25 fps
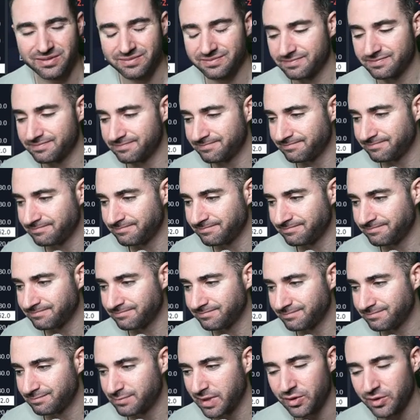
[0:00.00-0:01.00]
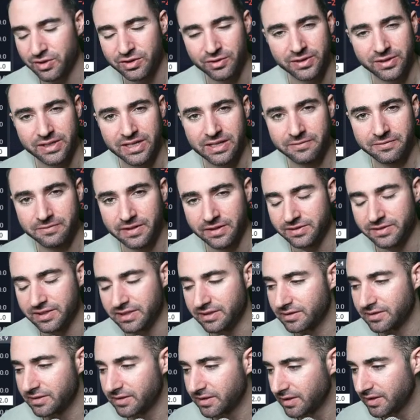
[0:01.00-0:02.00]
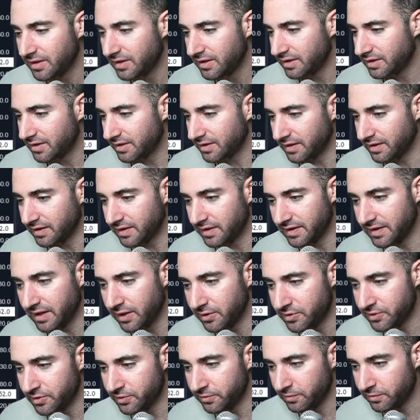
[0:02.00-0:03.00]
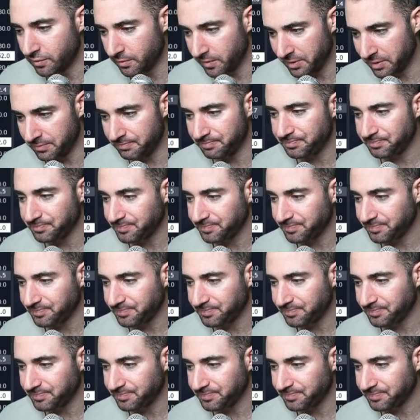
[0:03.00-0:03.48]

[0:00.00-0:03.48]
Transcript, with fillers: 3850. I think that would do it for me.